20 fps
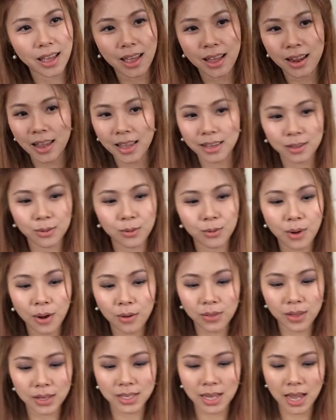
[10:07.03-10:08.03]
like throughout
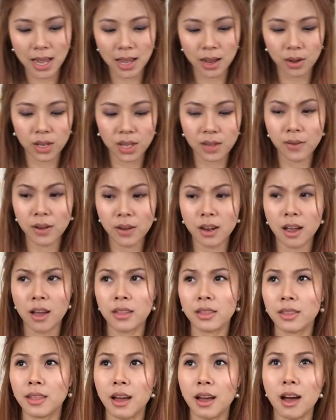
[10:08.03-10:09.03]
the day, even
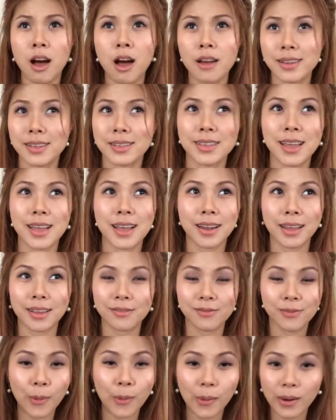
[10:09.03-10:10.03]
on the hottest day, like
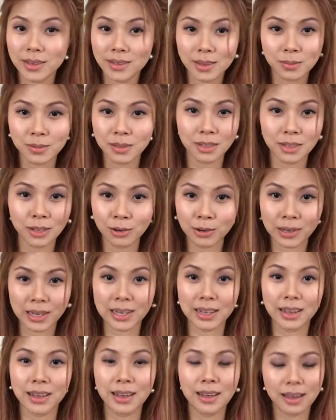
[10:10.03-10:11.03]
40-something degrees,
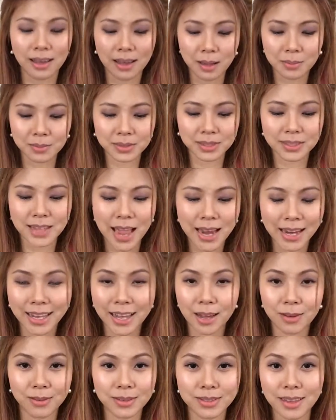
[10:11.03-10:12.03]
I'm standing
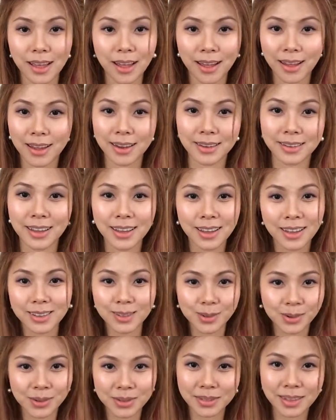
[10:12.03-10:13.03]
outside
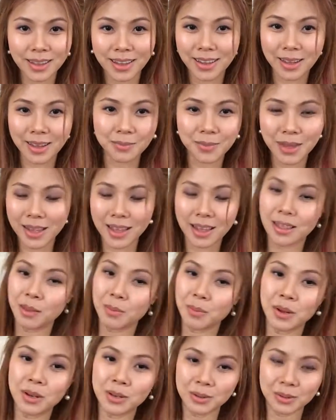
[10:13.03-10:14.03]
twisting and making the
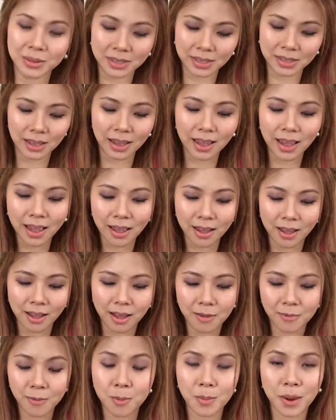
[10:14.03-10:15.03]
balloons
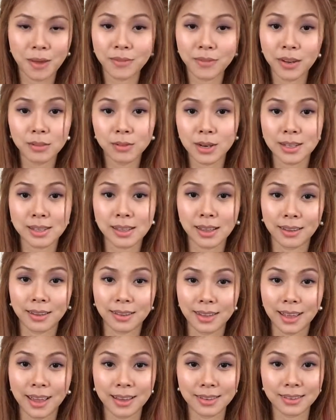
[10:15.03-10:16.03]
for my fundraising,
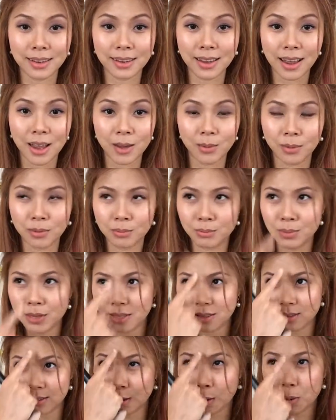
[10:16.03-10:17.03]
and I would be
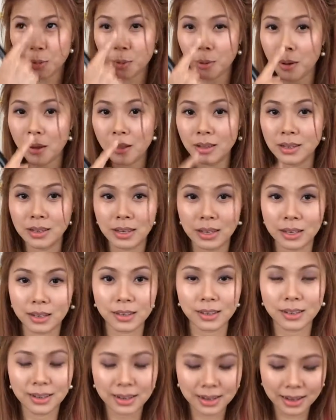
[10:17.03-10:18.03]
so oily here,
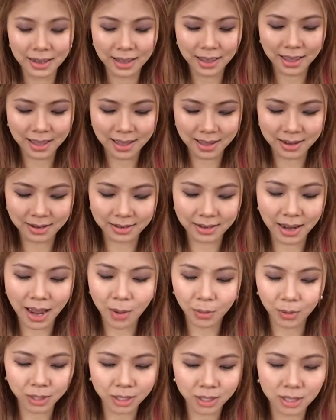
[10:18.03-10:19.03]
and I
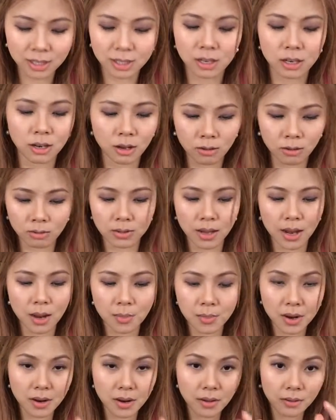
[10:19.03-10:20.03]
would just, you know, get a
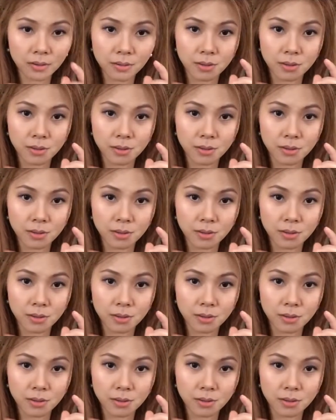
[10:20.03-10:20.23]
bit of